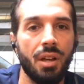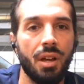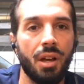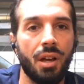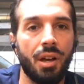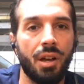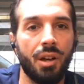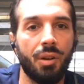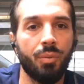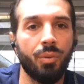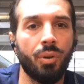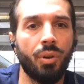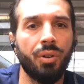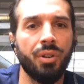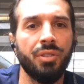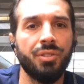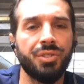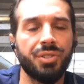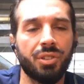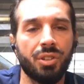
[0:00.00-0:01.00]
We're already
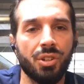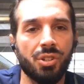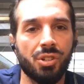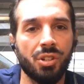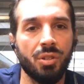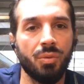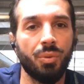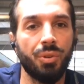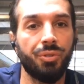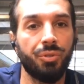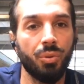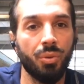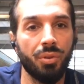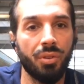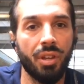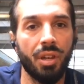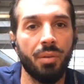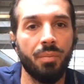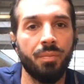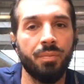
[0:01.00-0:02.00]
in discussion with three of
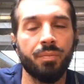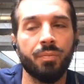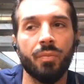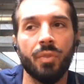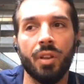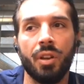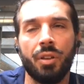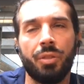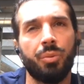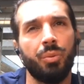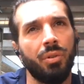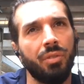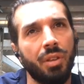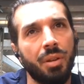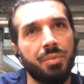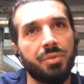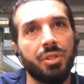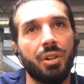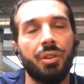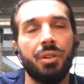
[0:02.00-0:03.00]

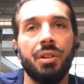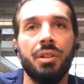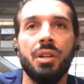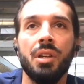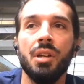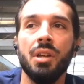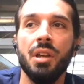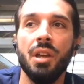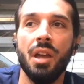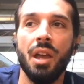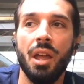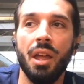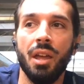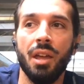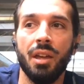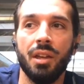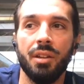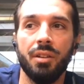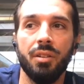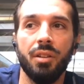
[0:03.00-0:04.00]
them. Sorry.
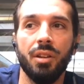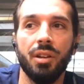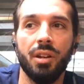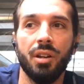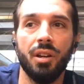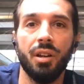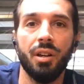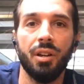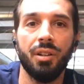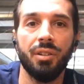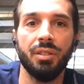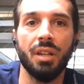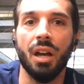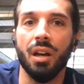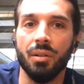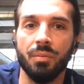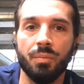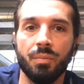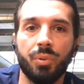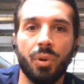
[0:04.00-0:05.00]
And
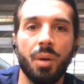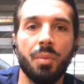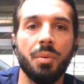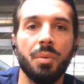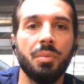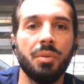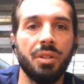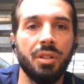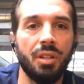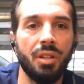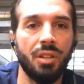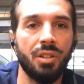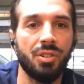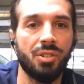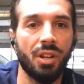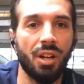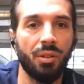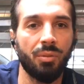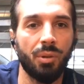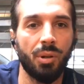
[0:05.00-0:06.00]
yeah, probably in
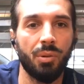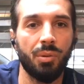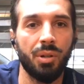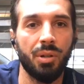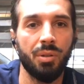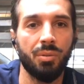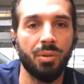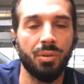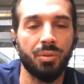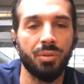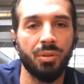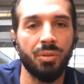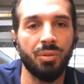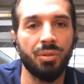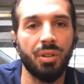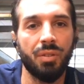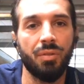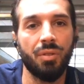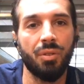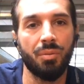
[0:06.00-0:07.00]
January we'll
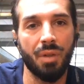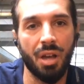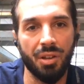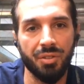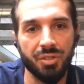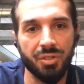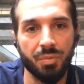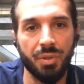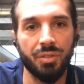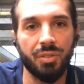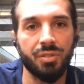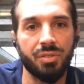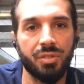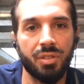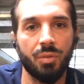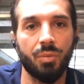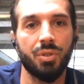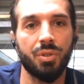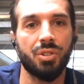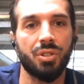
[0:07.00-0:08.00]
give the announcement to
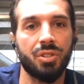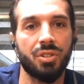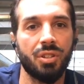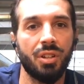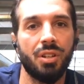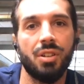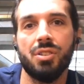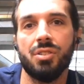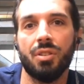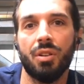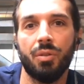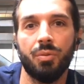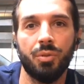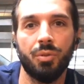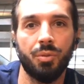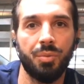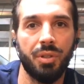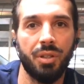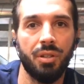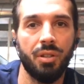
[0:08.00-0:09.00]
say which exchange that will
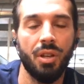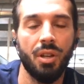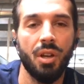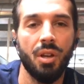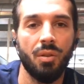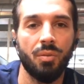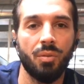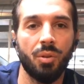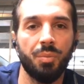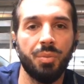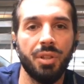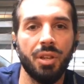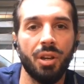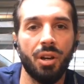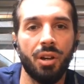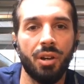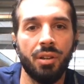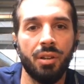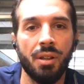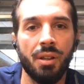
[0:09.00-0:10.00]
be
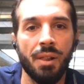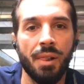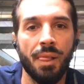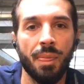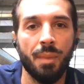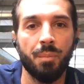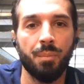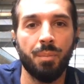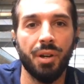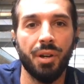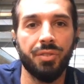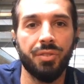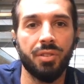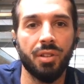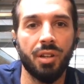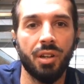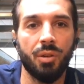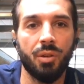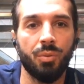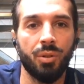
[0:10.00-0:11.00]
on. But
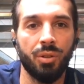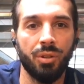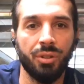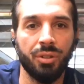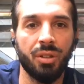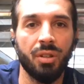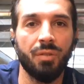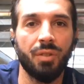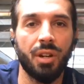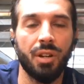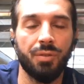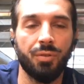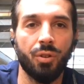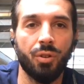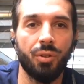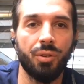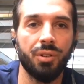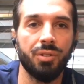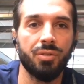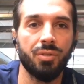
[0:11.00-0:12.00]
we're looking very
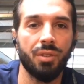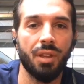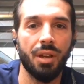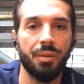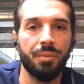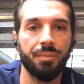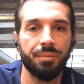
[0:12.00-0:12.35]
forward to that.